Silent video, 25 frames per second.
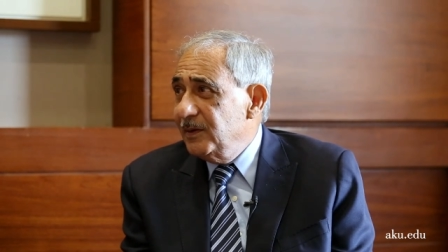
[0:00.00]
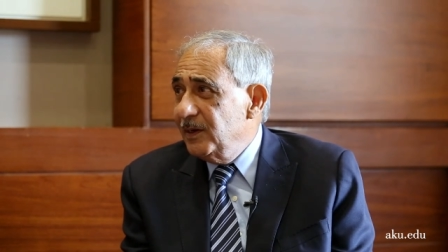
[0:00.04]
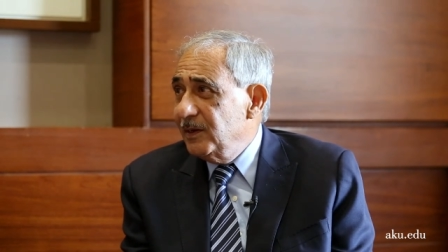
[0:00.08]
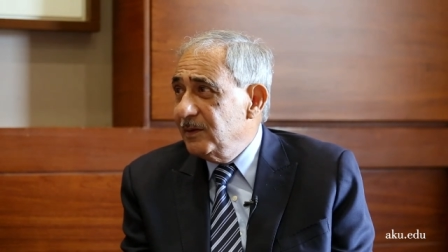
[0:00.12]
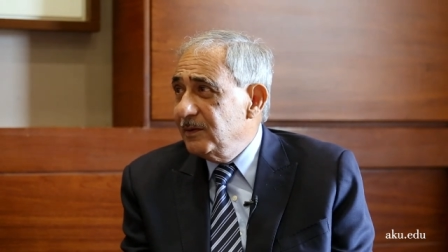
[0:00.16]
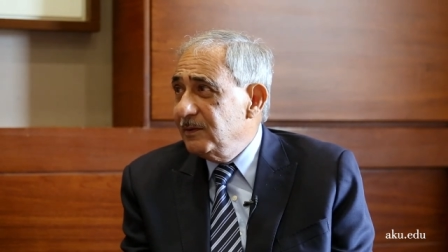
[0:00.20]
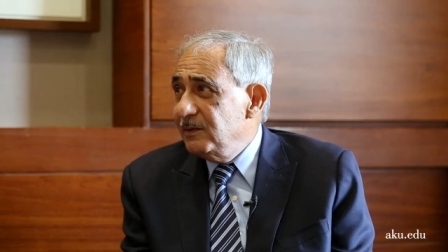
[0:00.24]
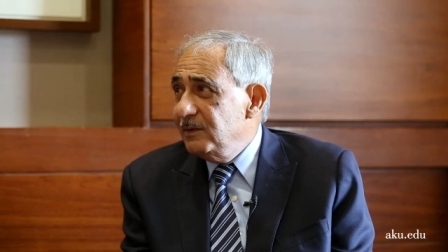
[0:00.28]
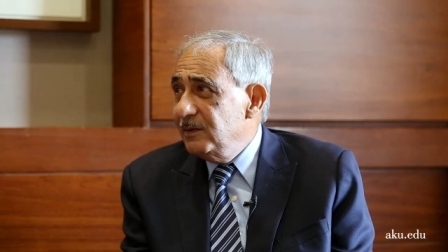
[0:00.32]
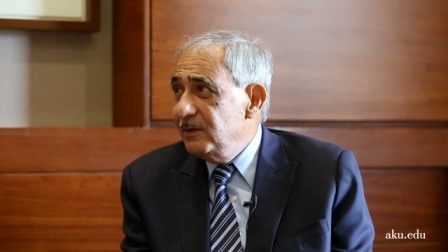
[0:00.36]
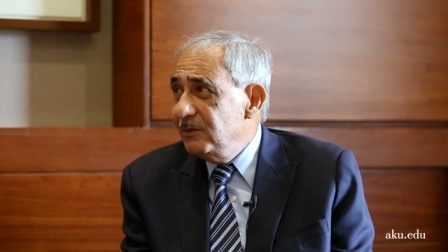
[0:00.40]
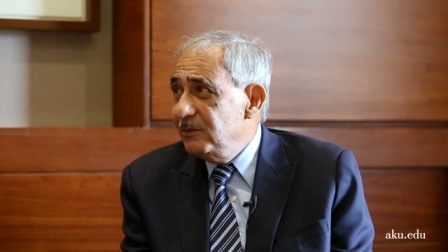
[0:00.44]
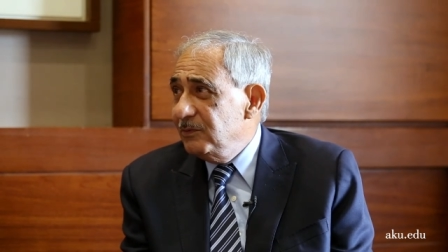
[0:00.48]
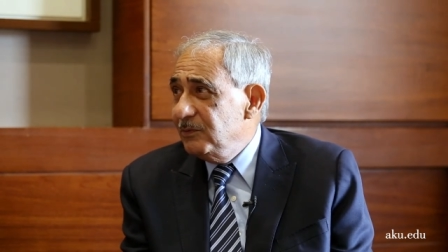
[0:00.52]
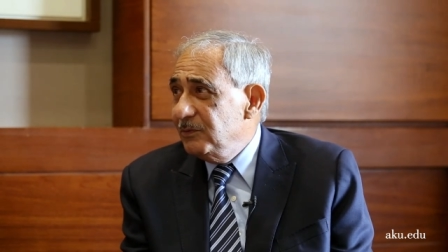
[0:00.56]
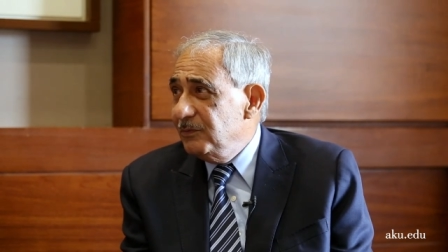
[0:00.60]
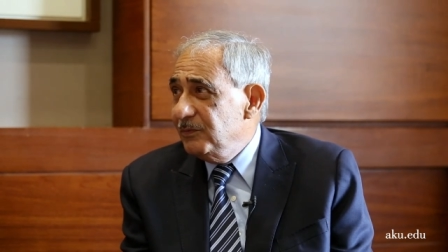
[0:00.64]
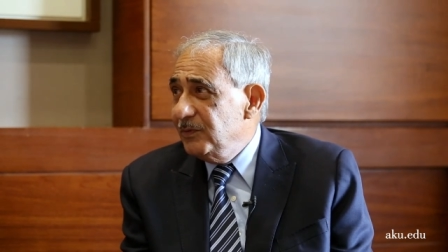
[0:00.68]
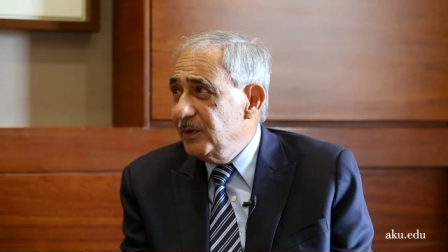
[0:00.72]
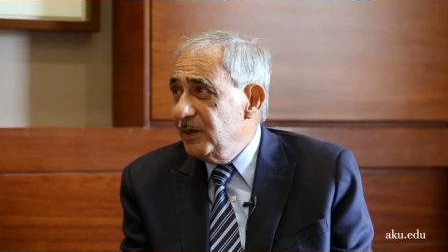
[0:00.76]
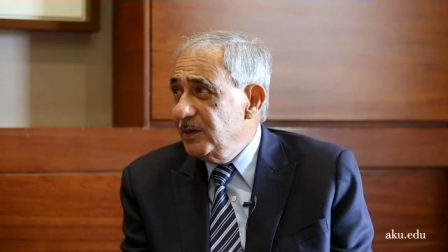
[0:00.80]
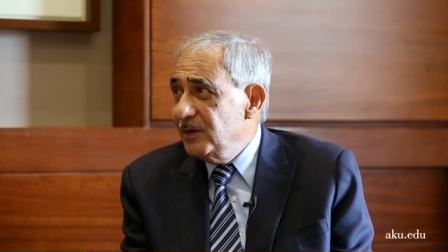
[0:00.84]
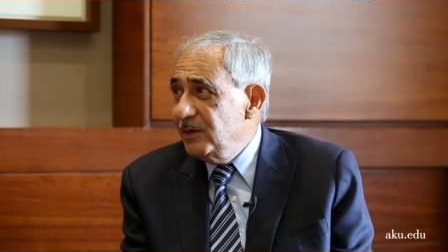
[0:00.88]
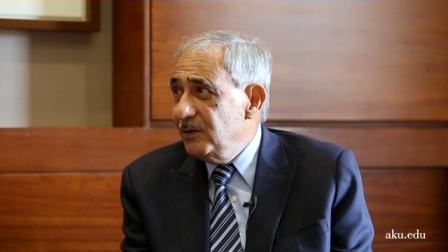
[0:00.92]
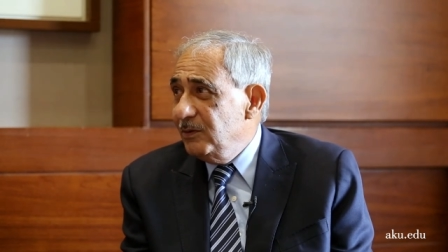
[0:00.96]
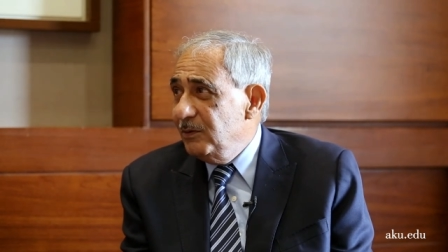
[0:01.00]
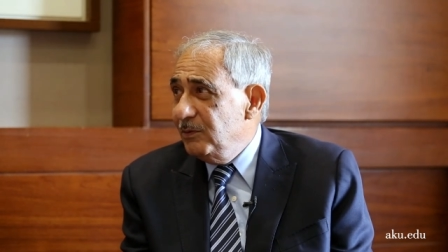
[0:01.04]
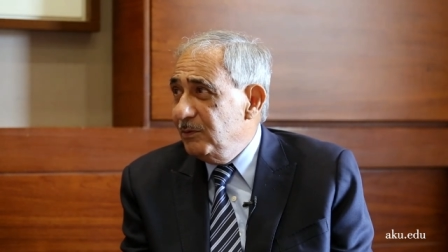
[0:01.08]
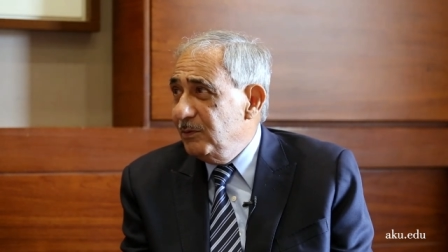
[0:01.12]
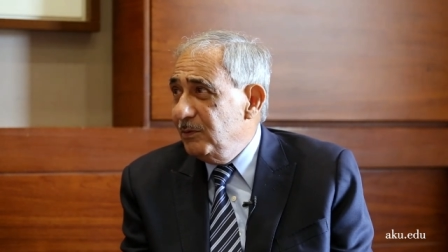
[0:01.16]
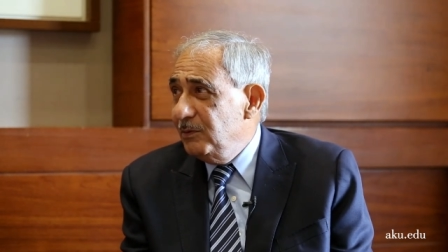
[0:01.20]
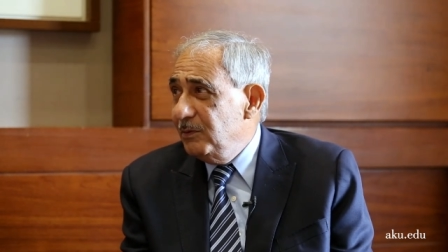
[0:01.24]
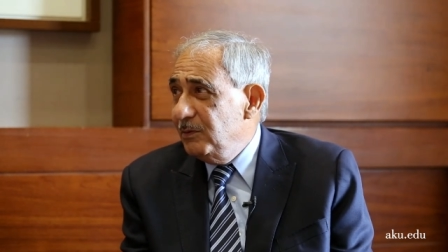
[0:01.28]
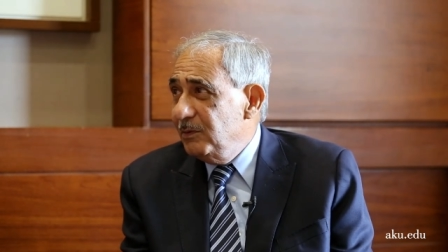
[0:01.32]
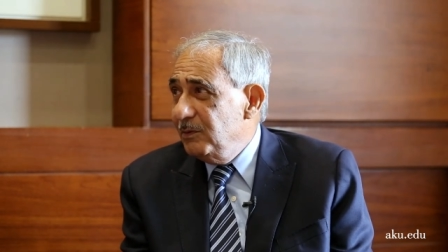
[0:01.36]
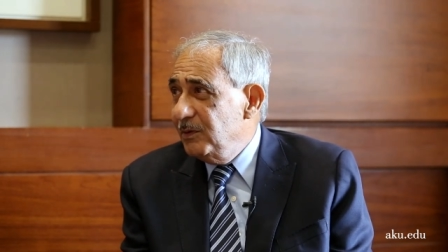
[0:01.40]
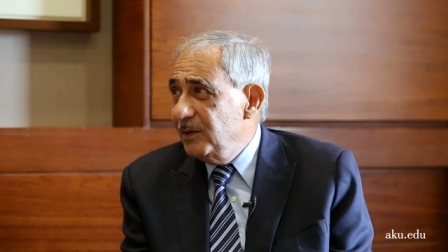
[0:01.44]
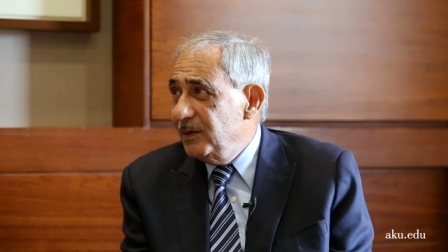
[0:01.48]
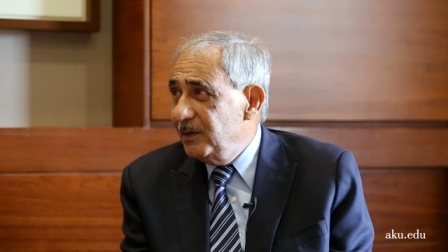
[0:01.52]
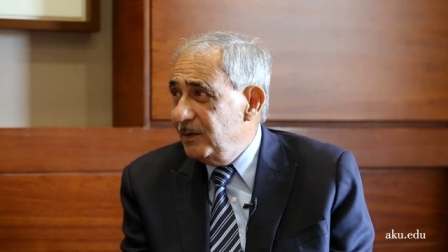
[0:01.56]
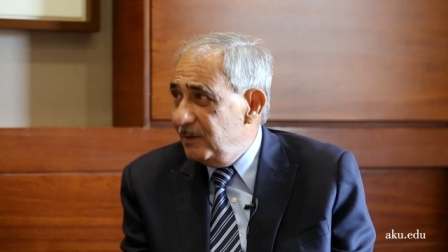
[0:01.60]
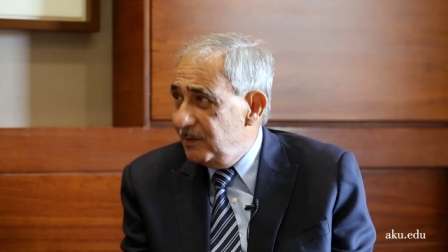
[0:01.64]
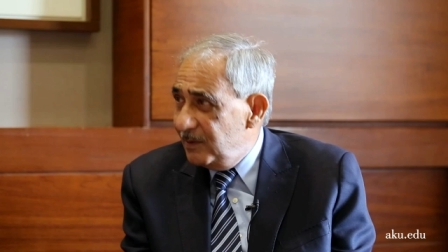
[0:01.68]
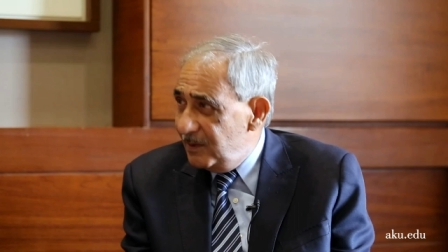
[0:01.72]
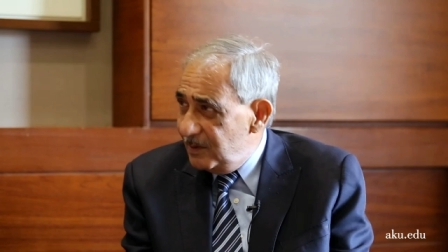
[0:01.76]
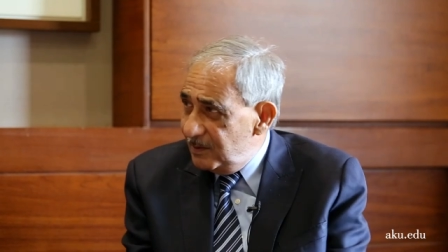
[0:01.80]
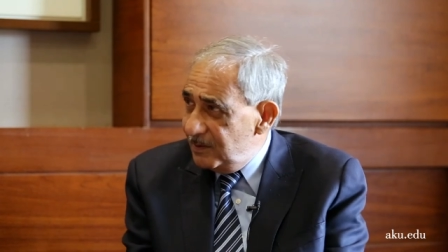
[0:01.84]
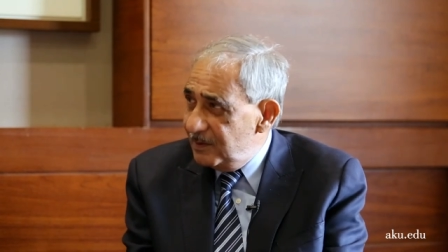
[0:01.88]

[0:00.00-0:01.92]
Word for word: resident who's very good and